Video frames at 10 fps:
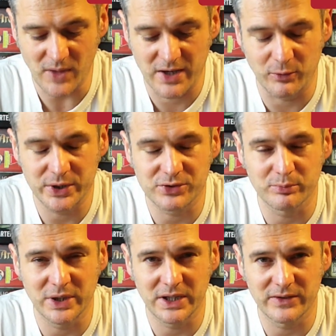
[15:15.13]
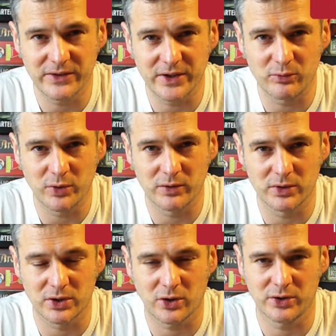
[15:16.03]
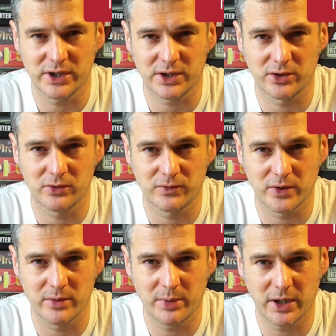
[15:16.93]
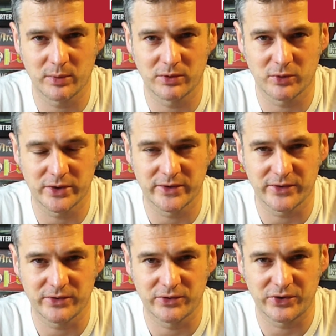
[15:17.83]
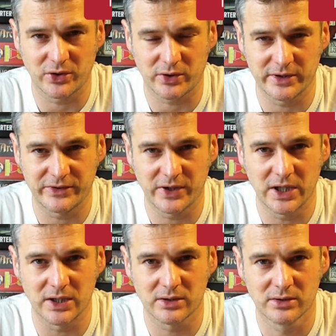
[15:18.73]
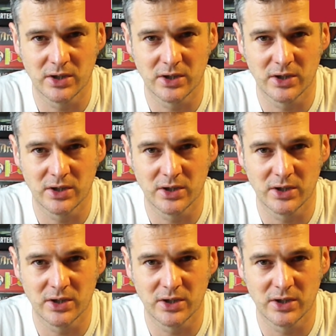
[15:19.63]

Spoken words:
which means that we will contact you for the payment once stock is here,